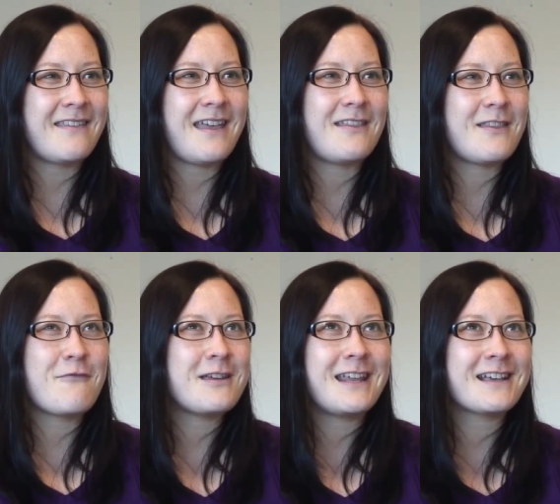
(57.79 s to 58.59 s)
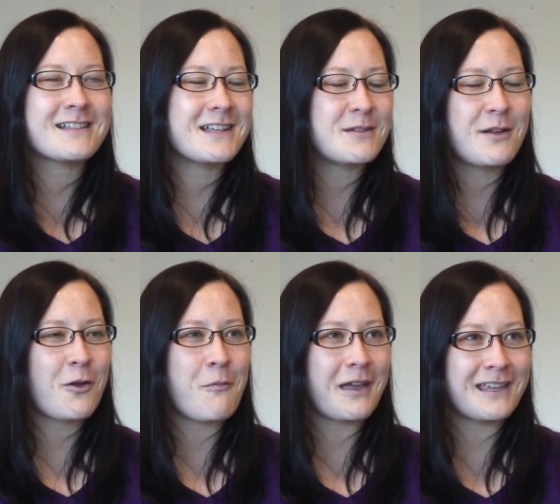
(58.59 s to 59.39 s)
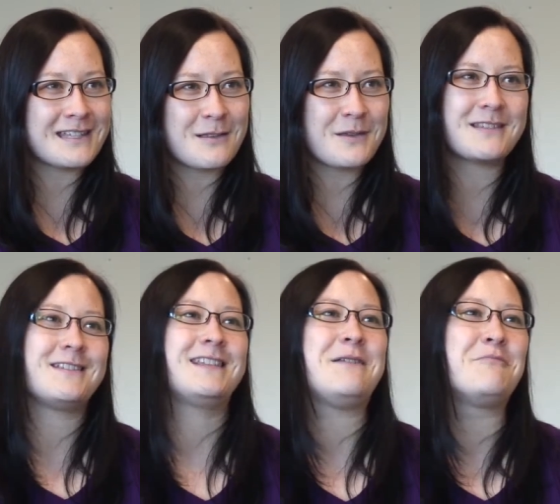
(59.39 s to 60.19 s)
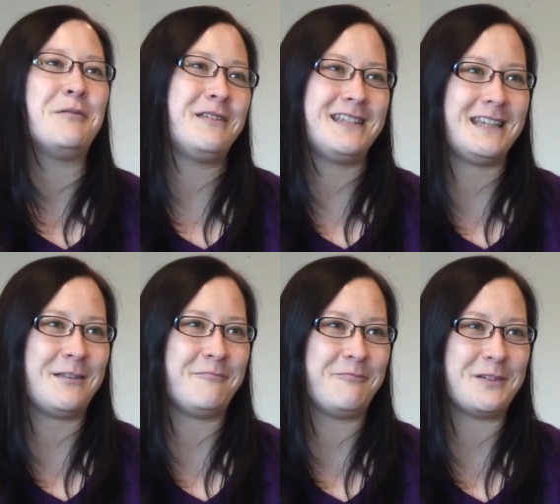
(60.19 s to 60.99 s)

and then they're really excited about going back into the business and implementing them,